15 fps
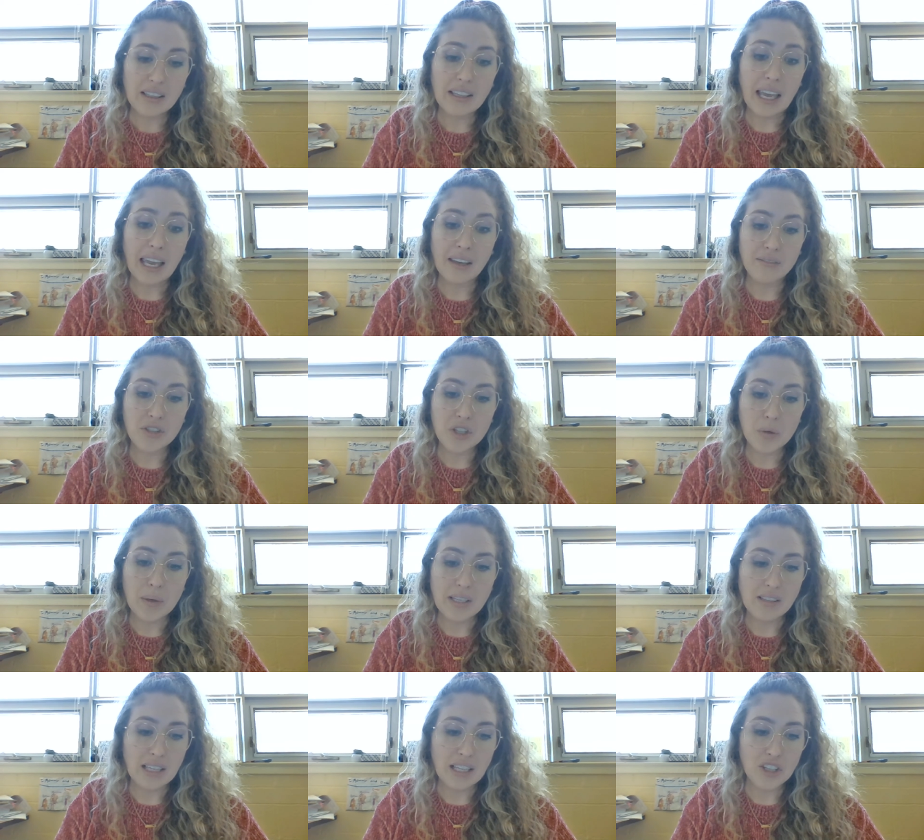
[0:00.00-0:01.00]
gave to
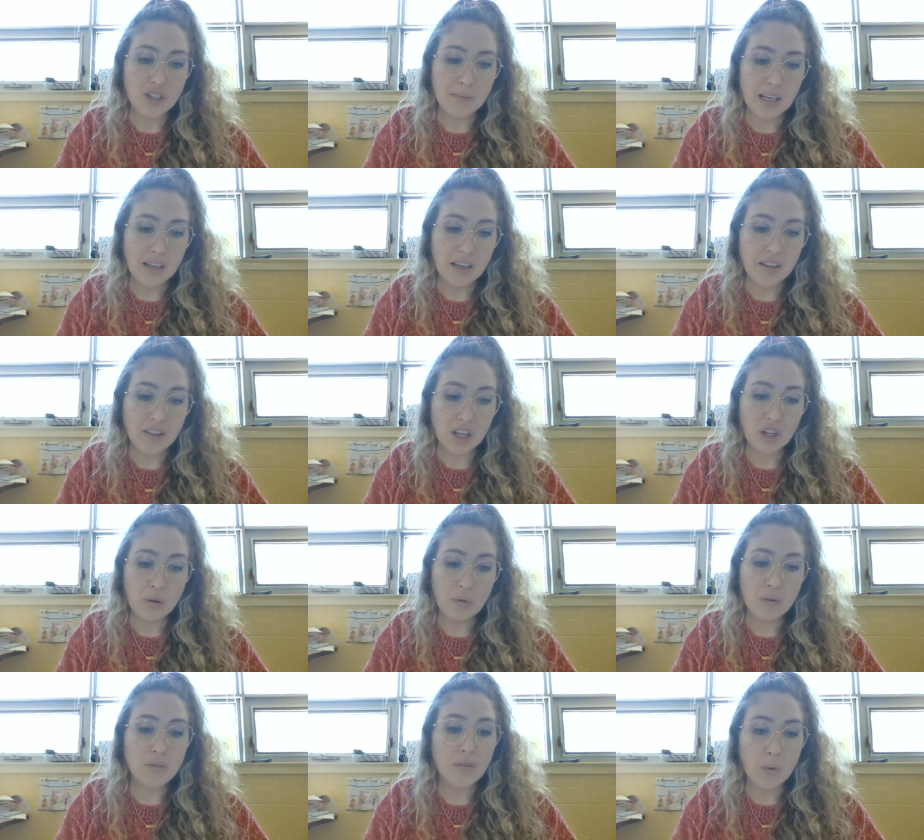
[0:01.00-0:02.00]
his liegeman, the
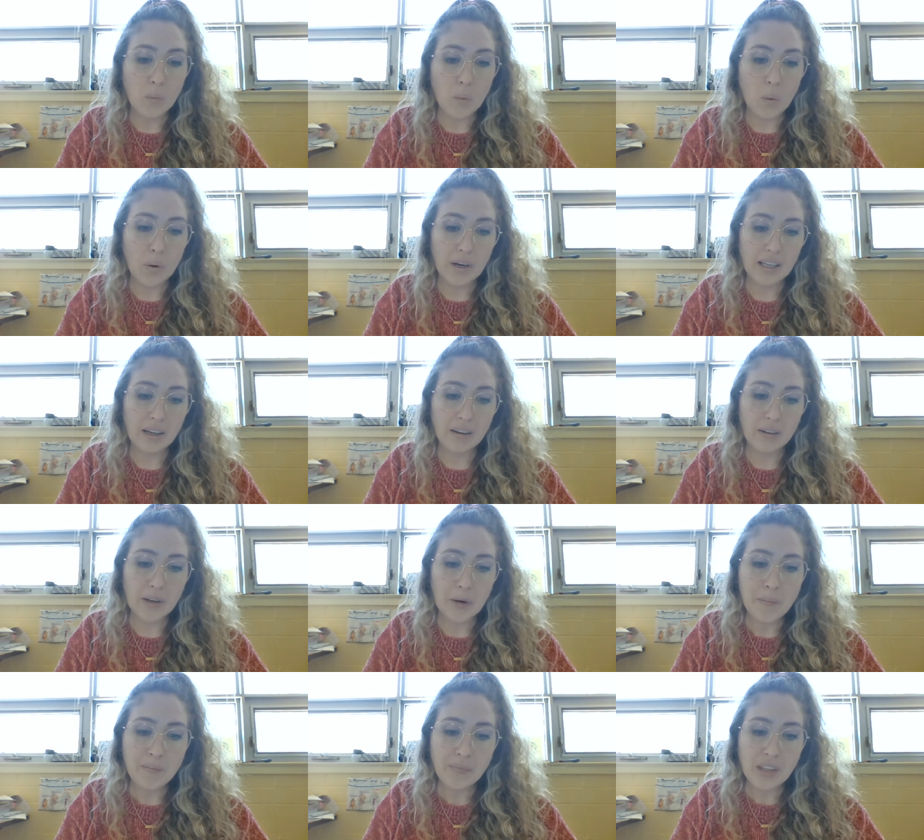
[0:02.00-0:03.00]
youthful war
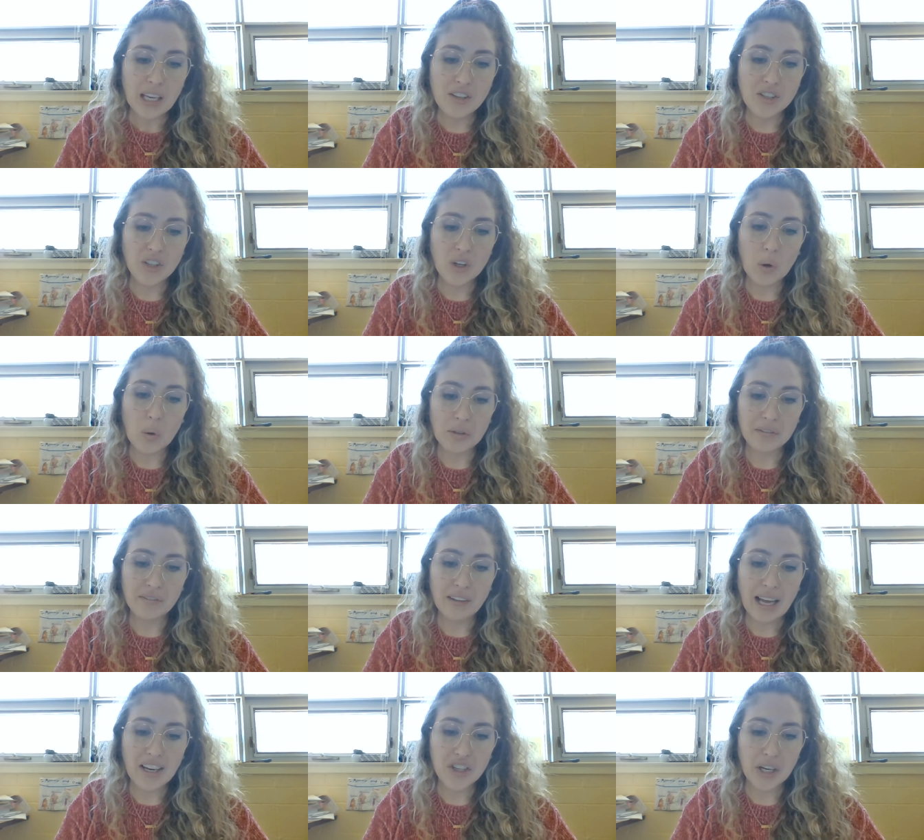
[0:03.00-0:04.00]
hero, his gold
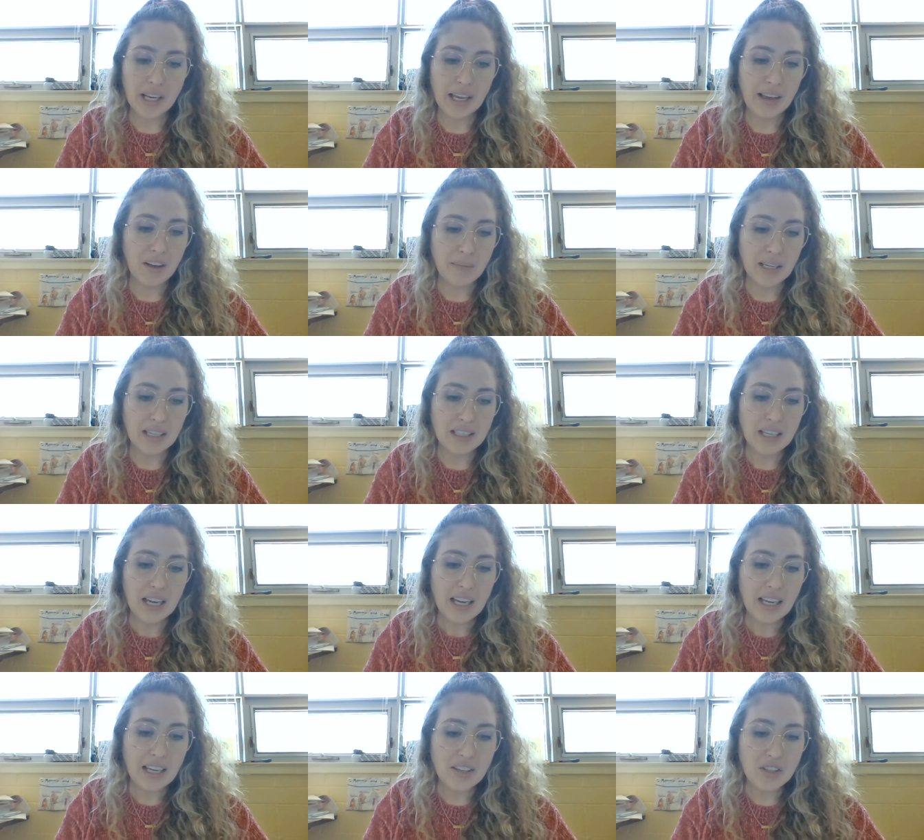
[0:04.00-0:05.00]
flashing helmet,
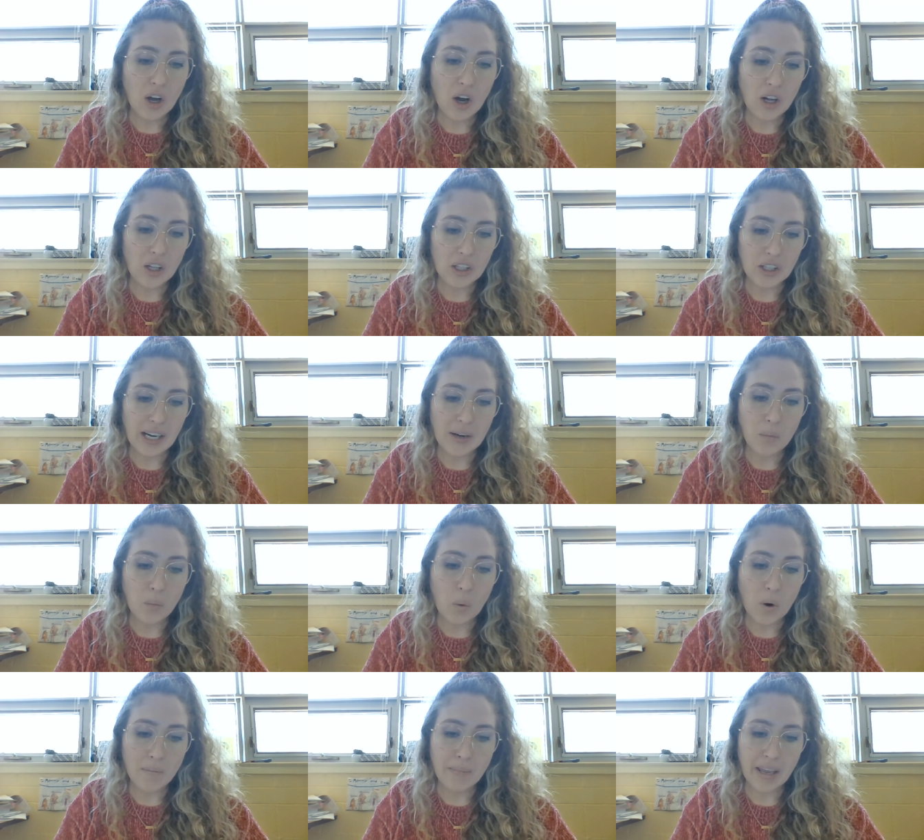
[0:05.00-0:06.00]
his collar and
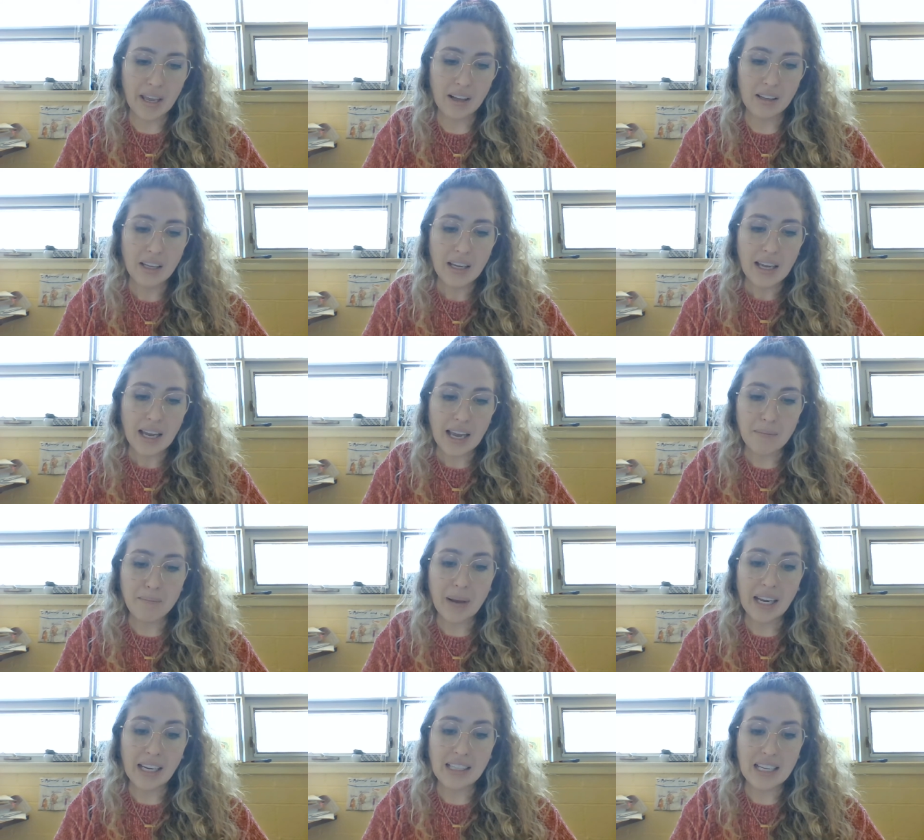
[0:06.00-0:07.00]
war mail, and
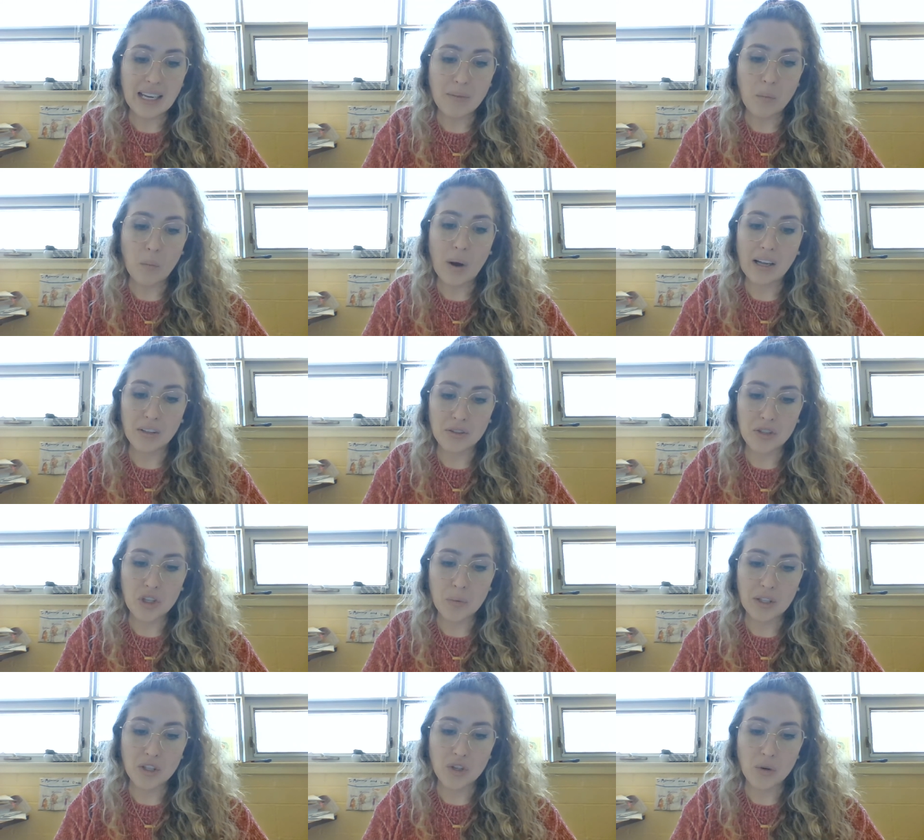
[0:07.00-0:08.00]
bade him well
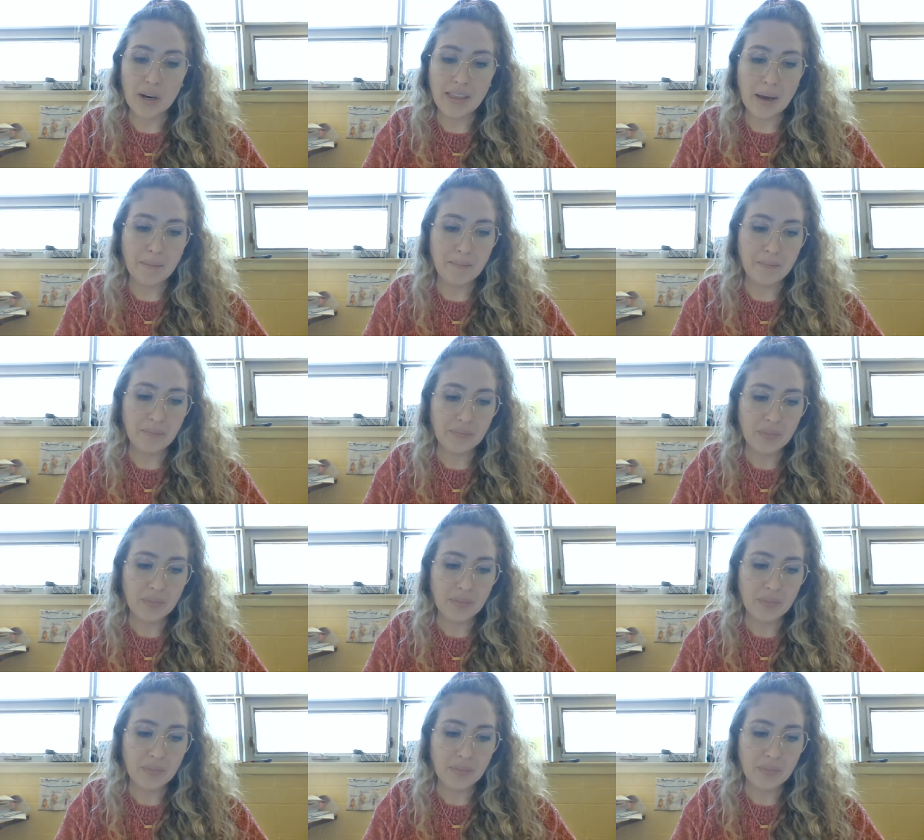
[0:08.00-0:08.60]
to enjoy them.